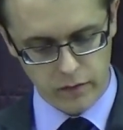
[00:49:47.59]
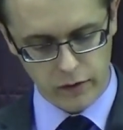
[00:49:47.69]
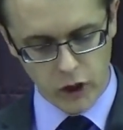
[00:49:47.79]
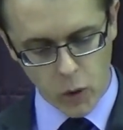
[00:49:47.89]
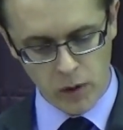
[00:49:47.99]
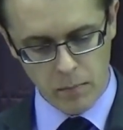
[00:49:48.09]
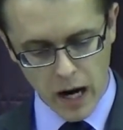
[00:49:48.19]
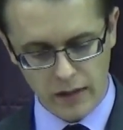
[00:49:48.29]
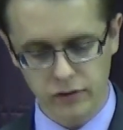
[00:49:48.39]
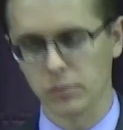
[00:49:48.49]
for no one
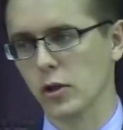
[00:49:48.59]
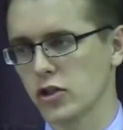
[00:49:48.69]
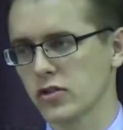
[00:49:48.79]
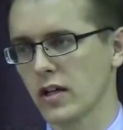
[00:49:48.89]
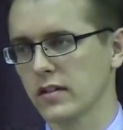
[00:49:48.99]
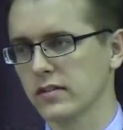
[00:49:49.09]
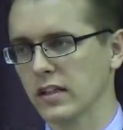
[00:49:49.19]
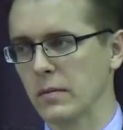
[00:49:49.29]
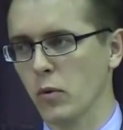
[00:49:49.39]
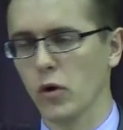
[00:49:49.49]
buys their merchandise
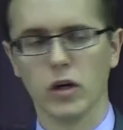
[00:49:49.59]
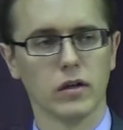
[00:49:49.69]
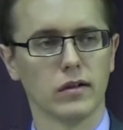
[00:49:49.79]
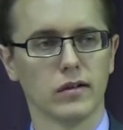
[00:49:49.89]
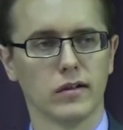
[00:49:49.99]
anymore.